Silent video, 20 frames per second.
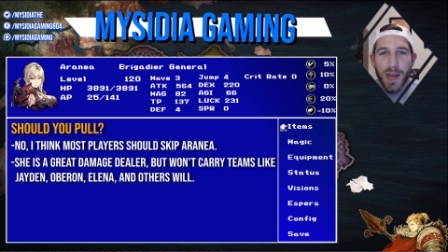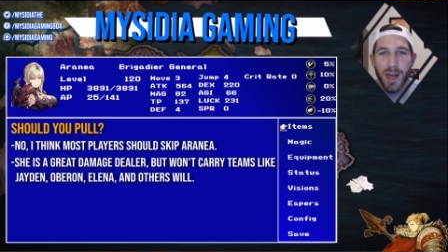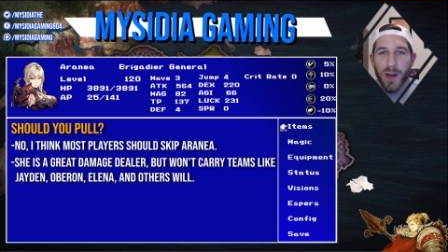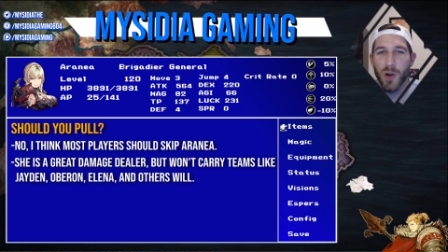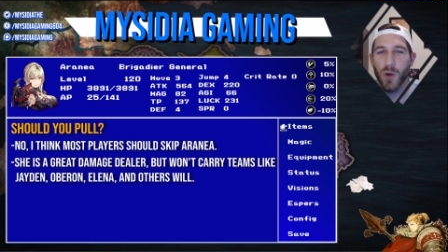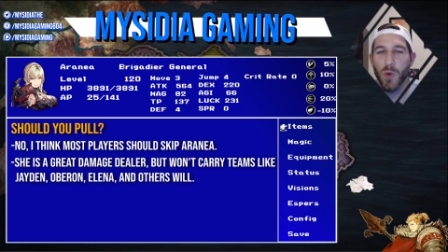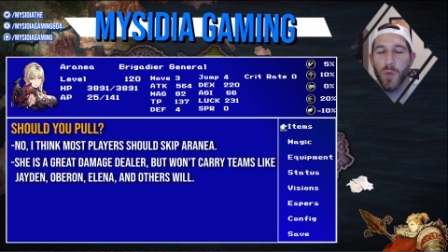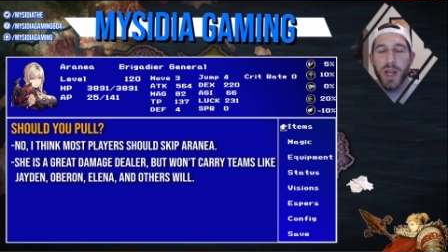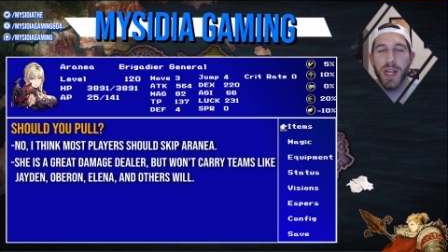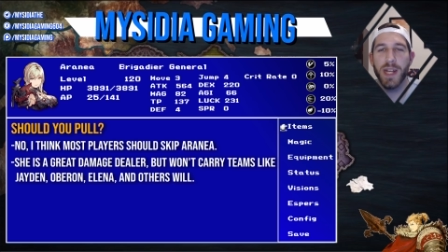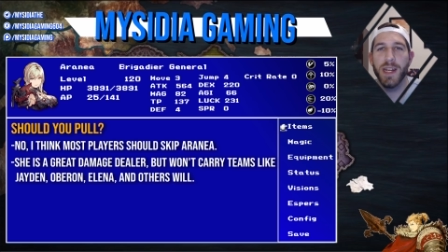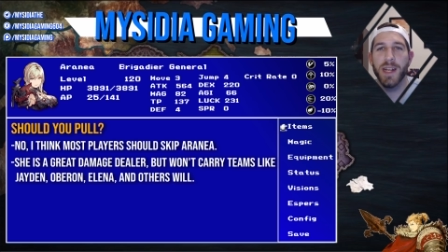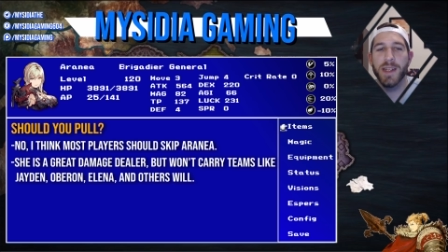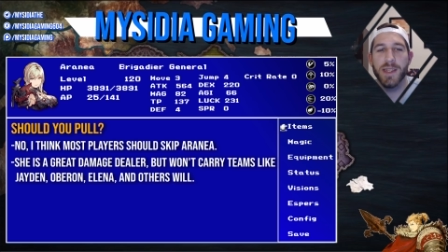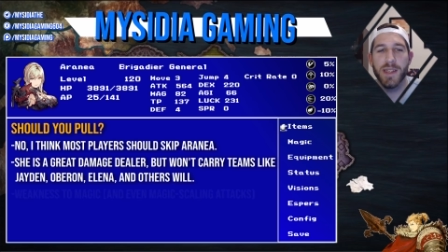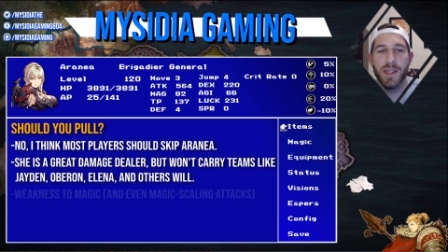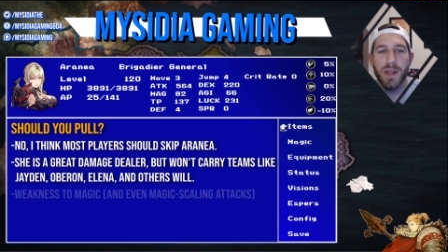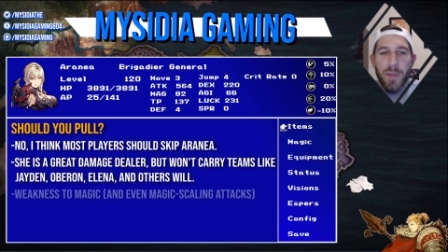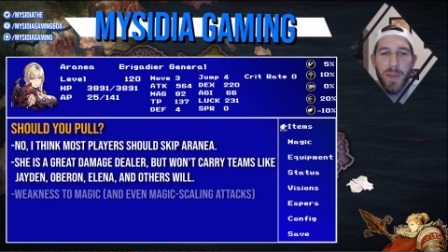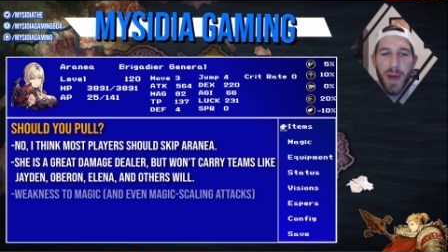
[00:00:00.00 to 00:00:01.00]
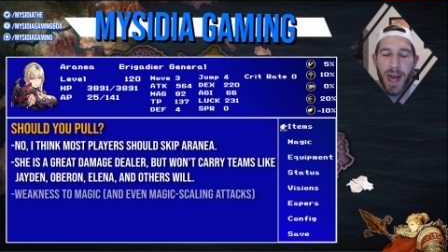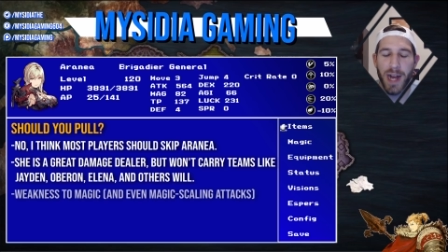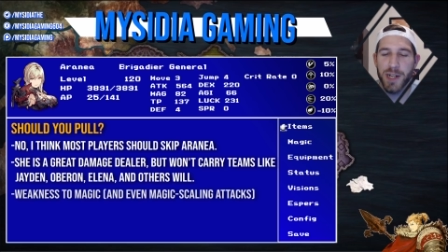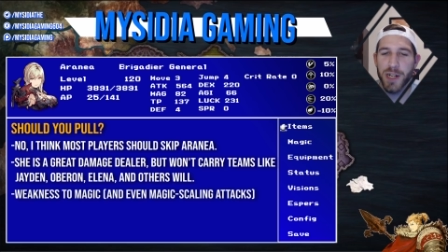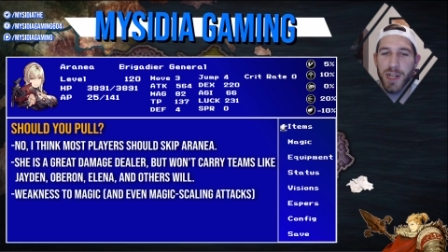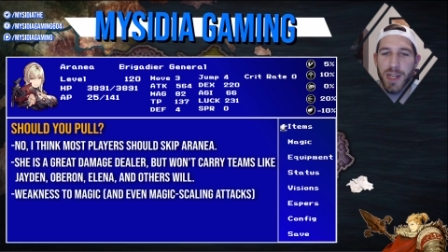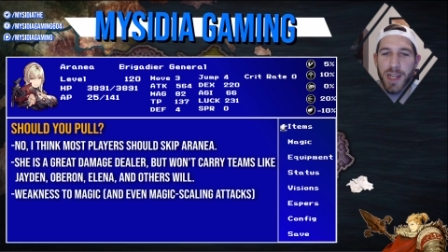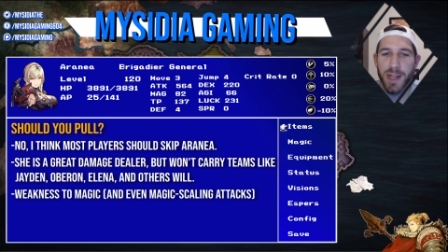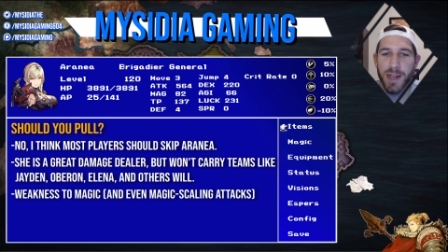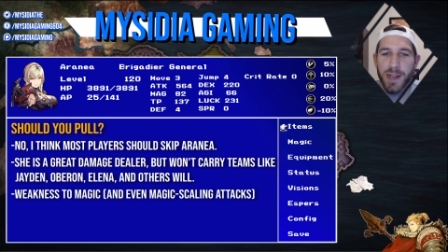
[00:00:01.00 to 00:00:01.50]
Her weakness to
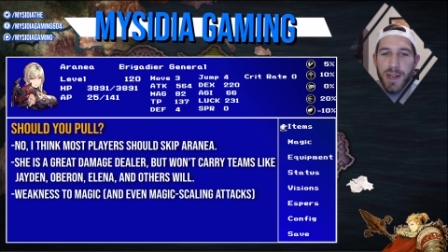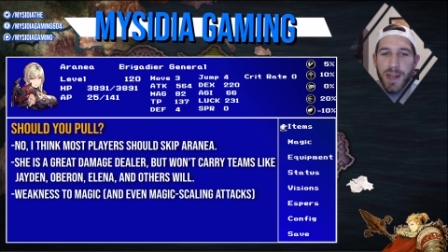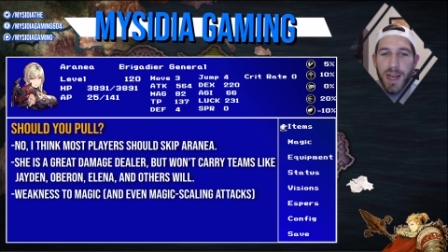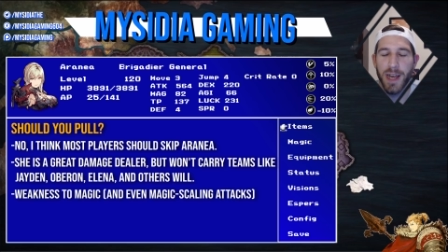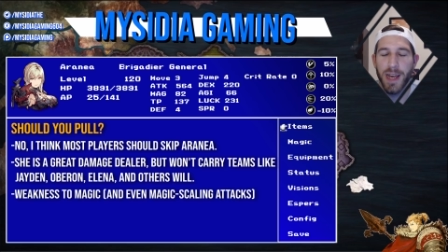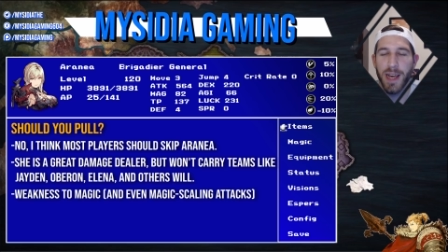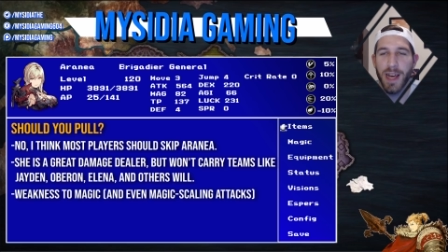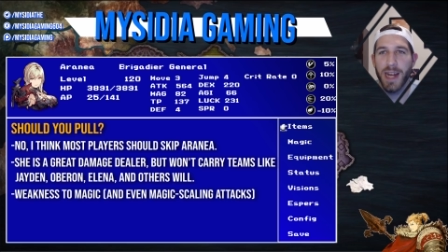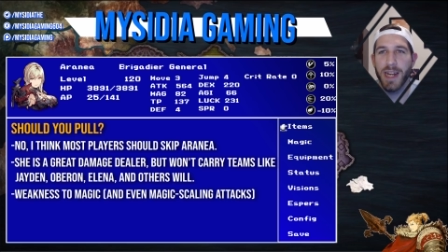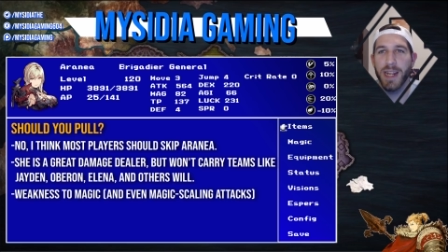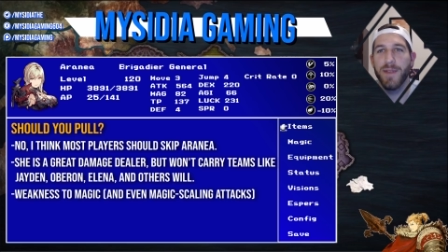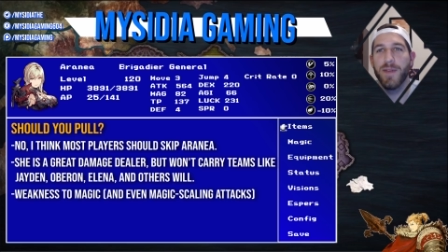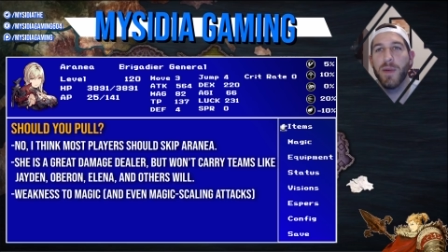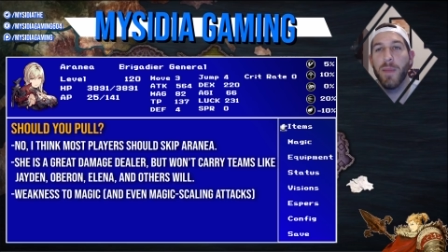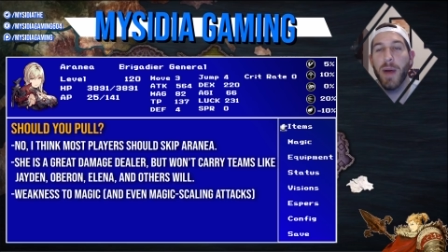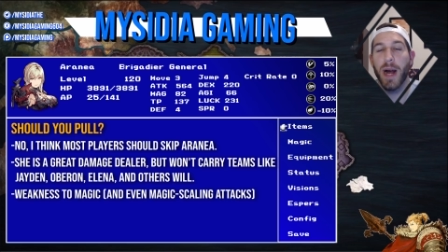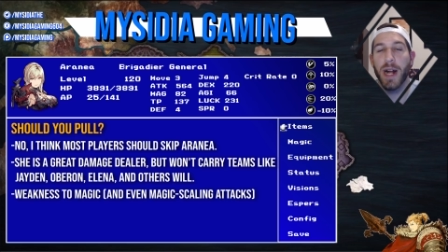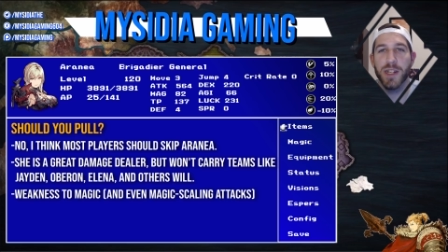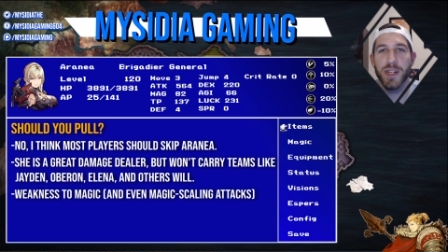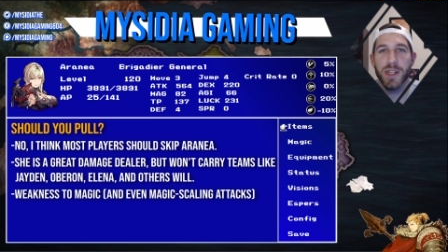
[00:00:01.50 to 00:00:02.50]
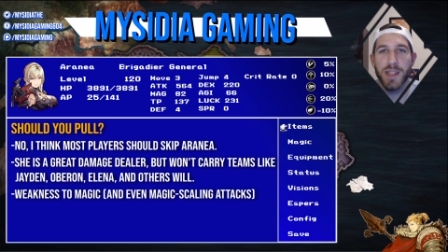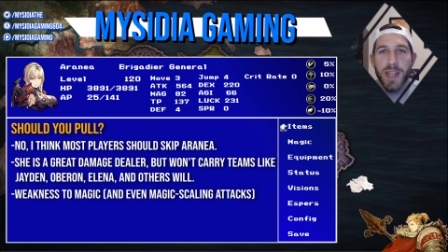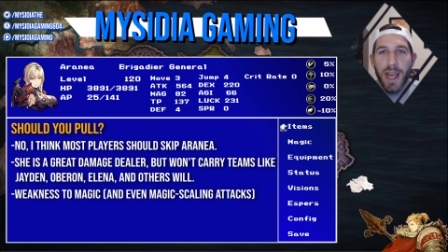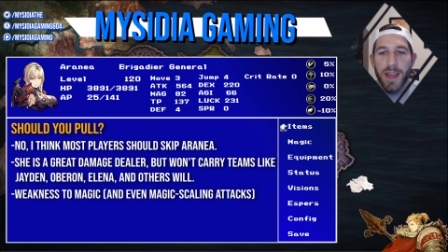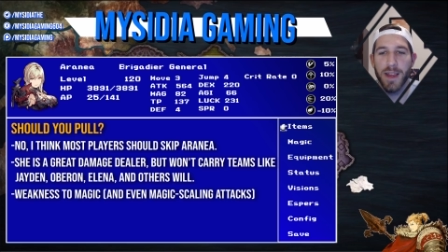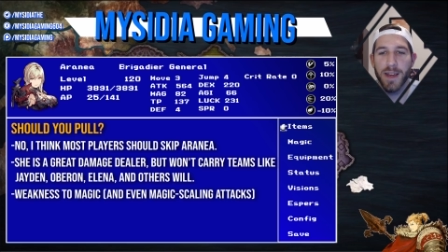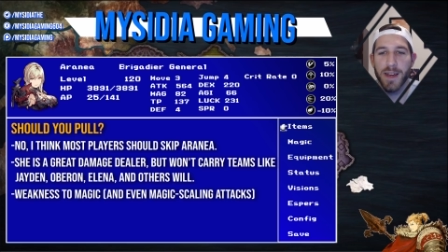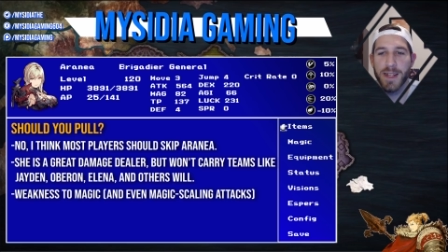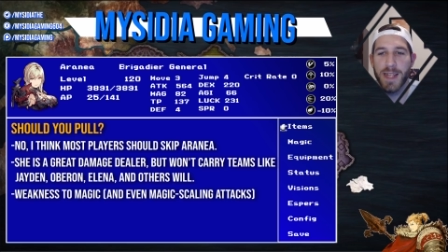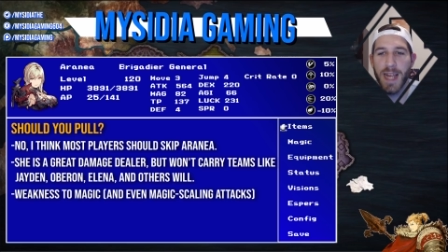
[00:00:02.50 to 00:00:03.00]
magic and even magic
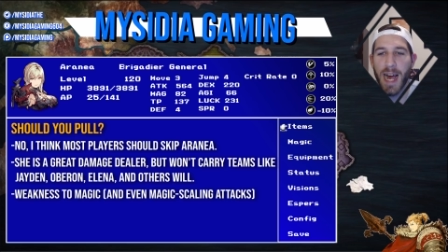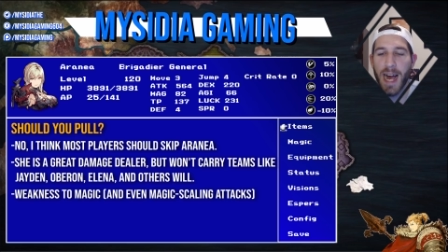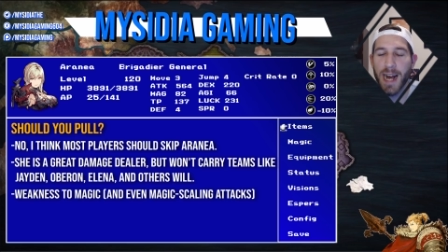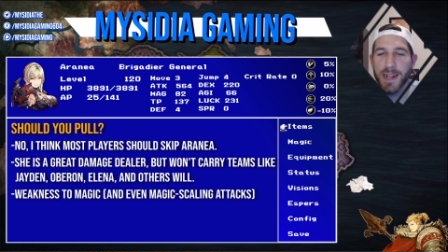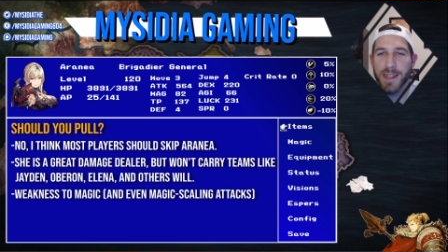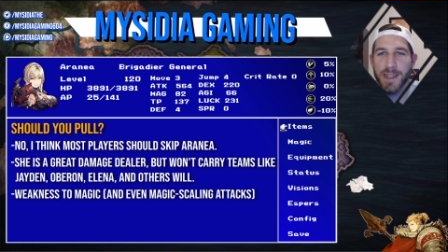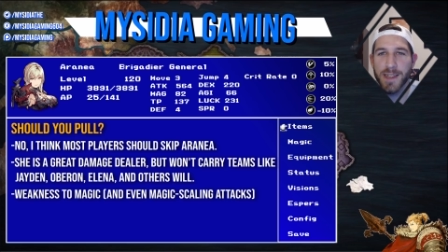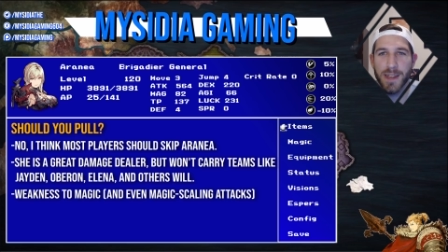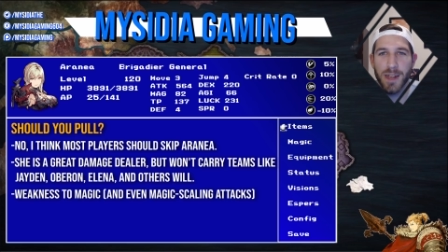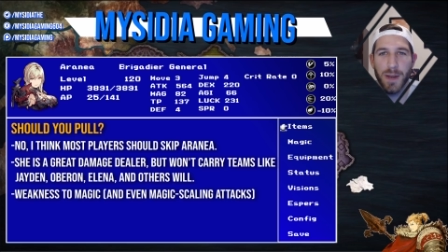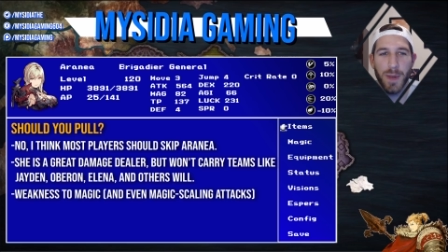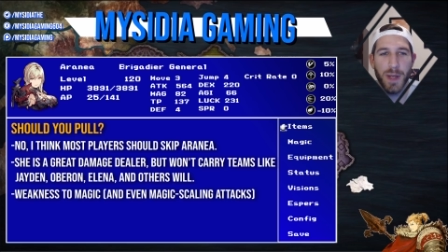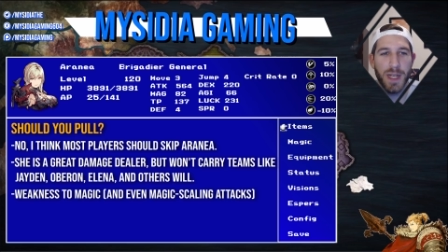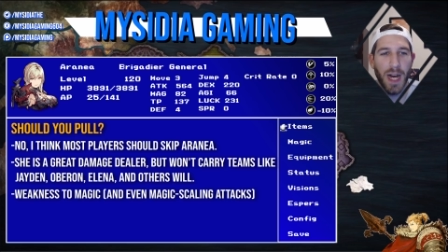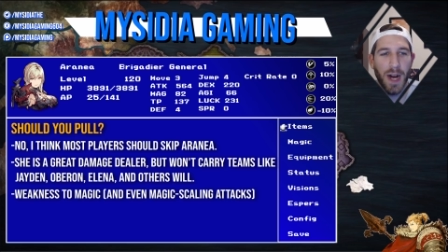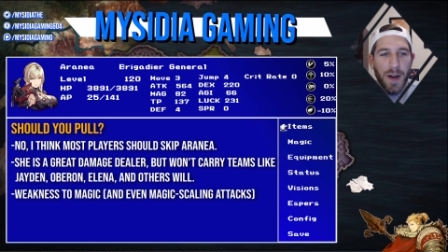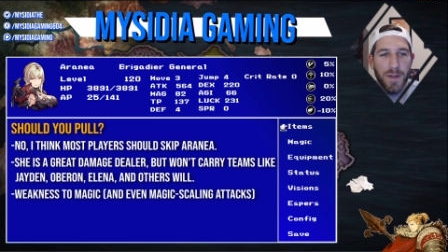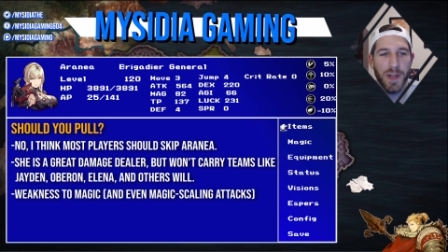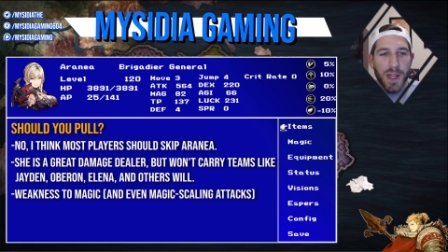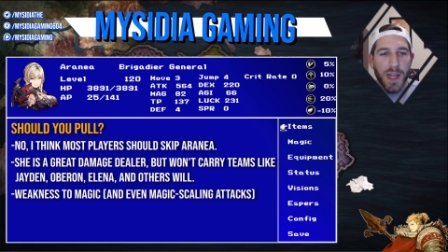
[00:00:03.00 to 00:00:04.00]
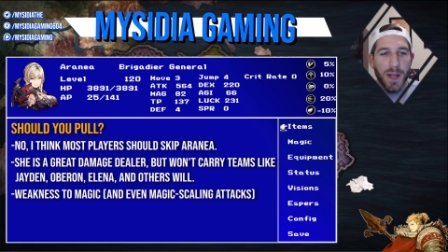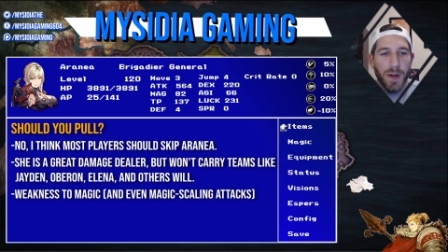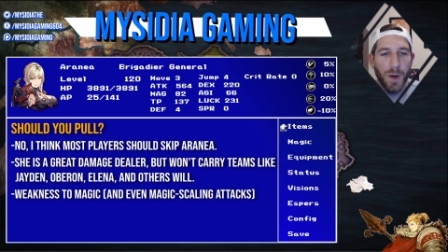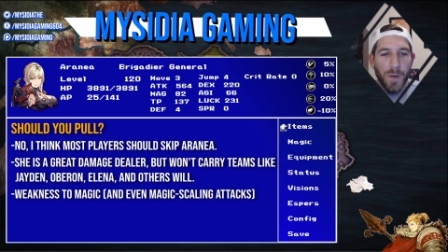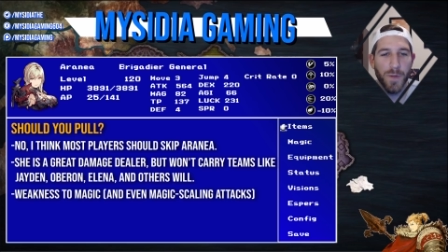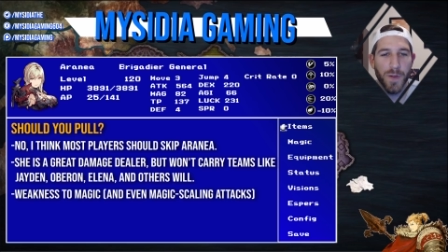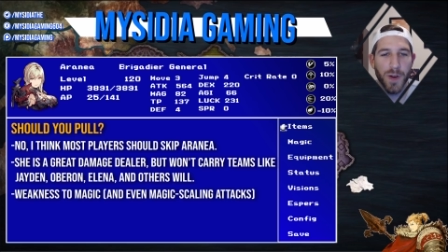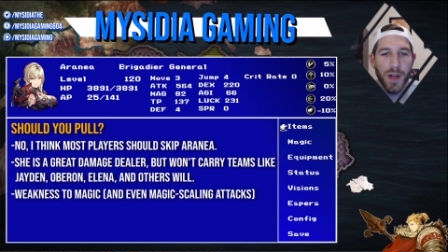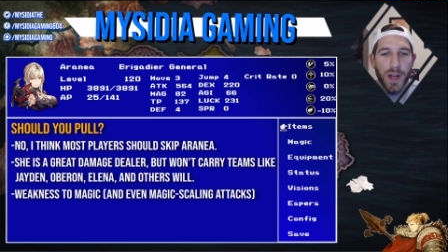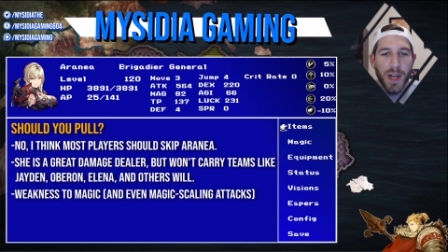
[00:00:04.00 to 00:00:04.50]
scaling attacks is going to be tough to get
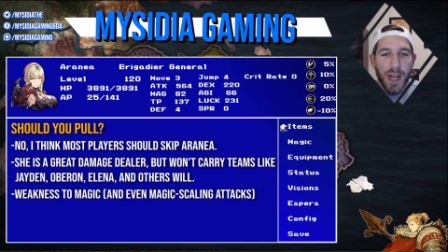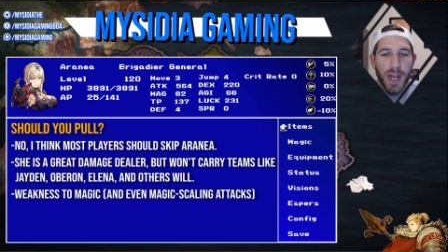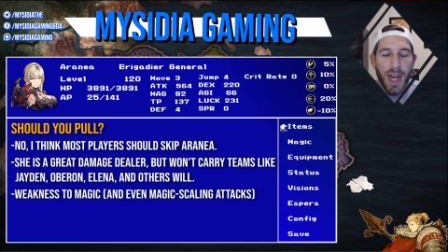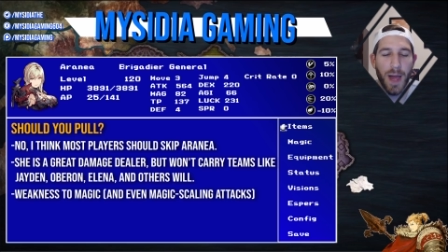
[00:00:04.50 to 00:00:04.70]
over,